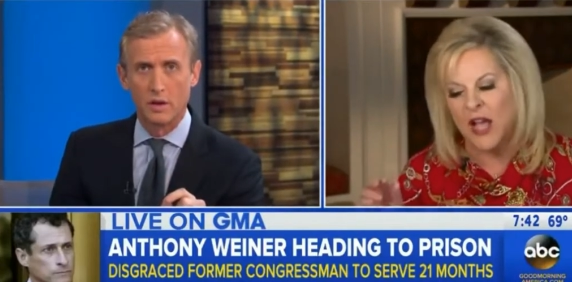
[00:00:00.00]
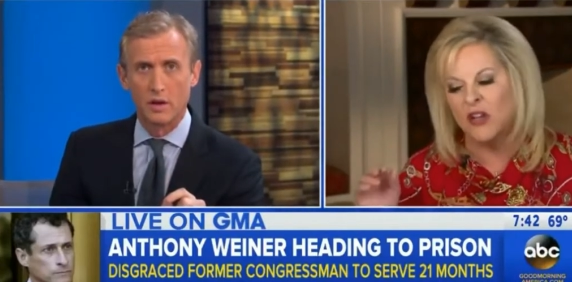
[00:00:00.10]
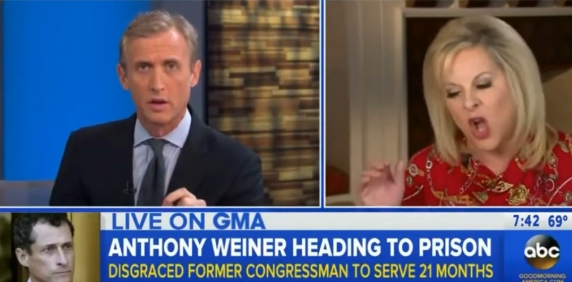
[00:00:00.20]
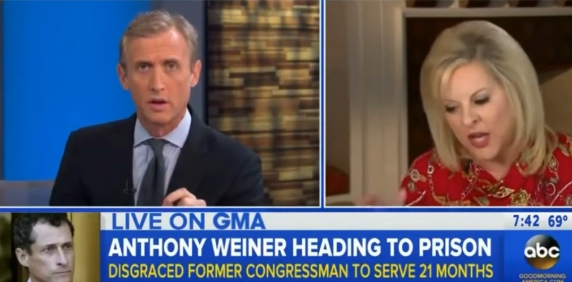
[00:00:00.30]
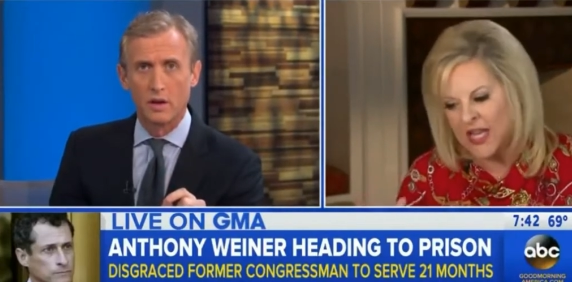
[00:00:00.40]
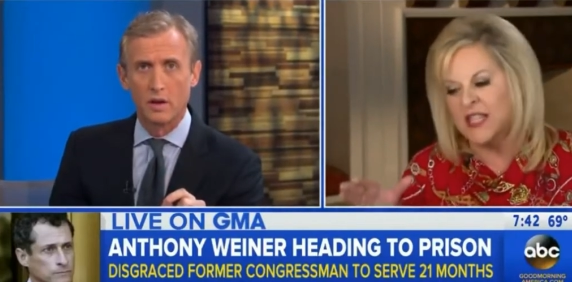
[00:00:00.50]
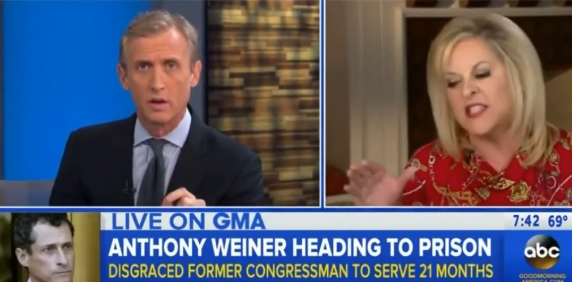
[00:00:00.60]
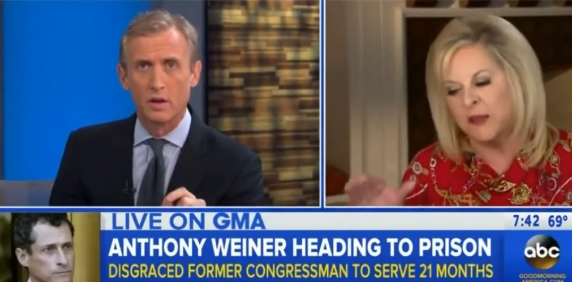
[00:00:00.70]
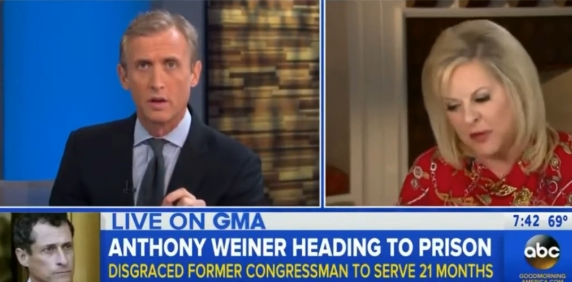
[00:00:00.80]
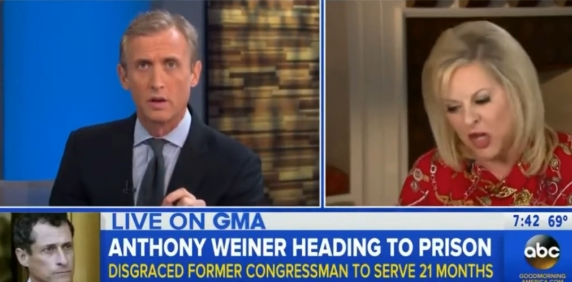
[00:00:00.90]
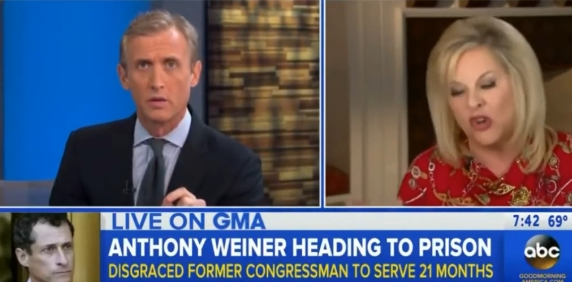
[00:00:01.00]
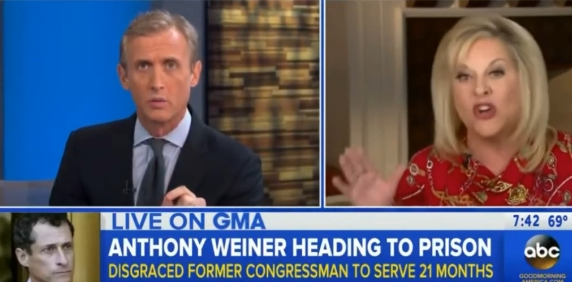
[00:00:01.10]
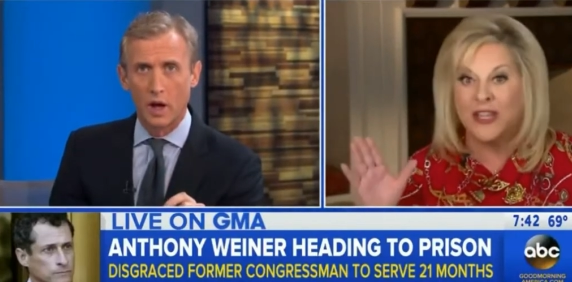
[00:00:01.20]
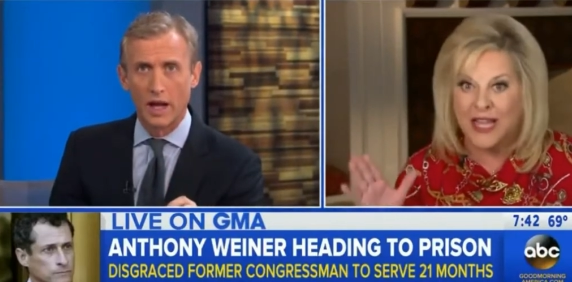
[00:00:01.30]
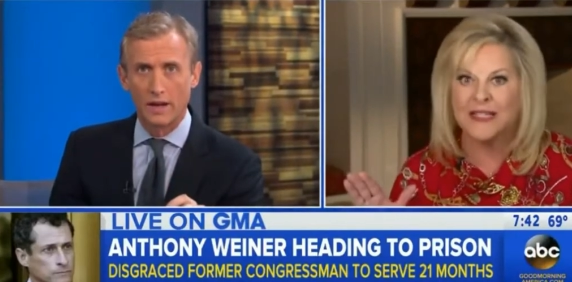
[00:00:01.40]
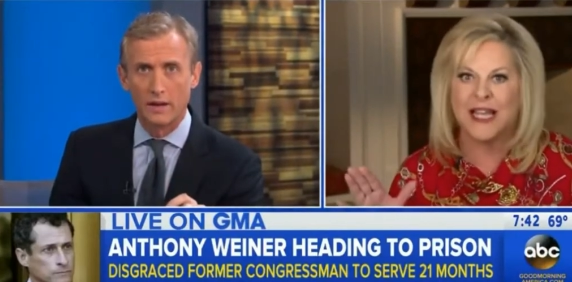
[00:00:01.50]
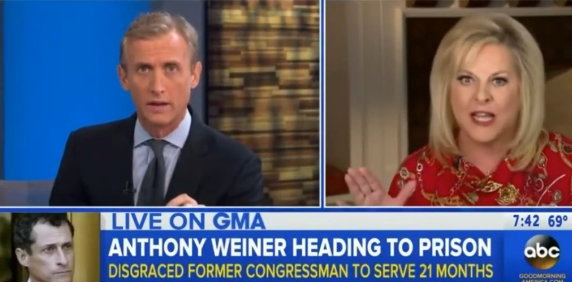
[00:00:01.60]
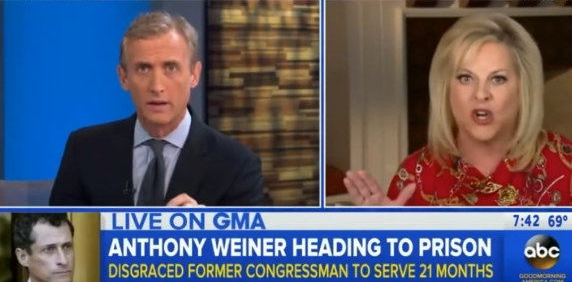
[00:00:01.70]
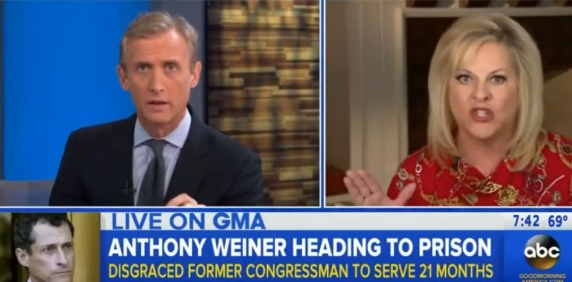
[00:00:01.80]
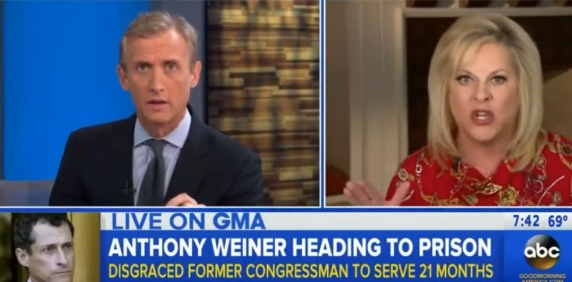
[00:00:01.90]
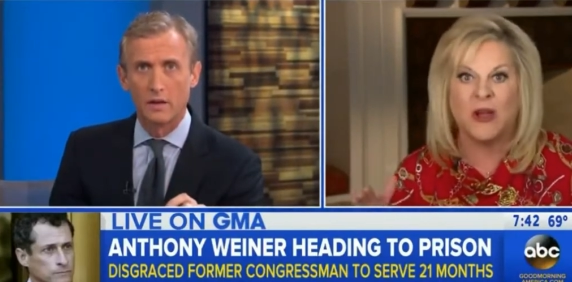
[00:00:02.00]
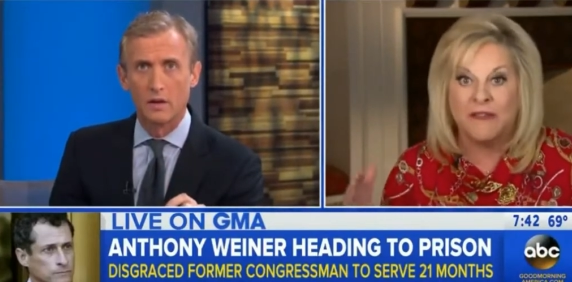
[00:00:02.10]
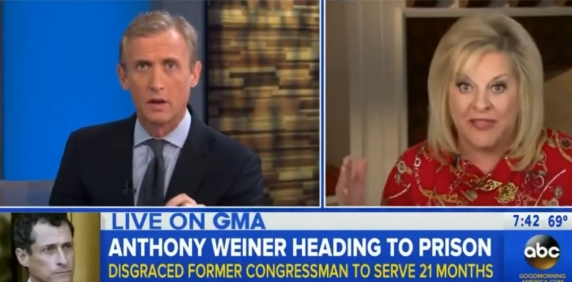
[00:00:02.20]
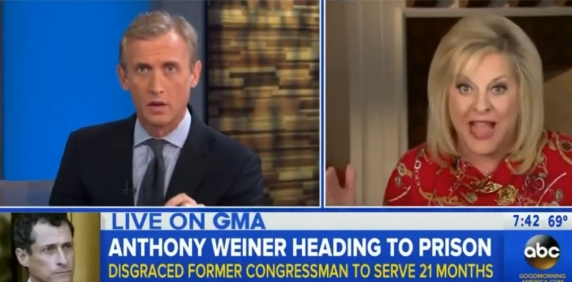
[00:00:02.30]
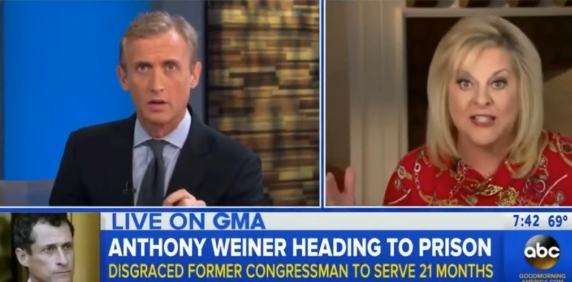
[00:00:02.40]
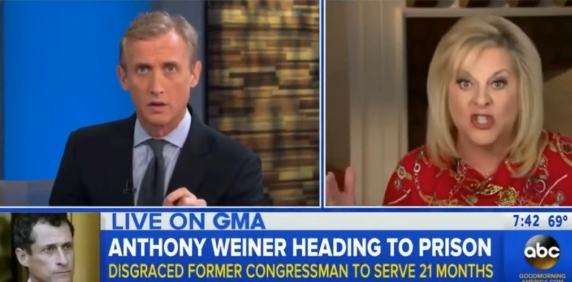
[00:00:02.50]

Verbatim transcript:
Speaker 1: found on his computer. Right. Yes, I heard you. And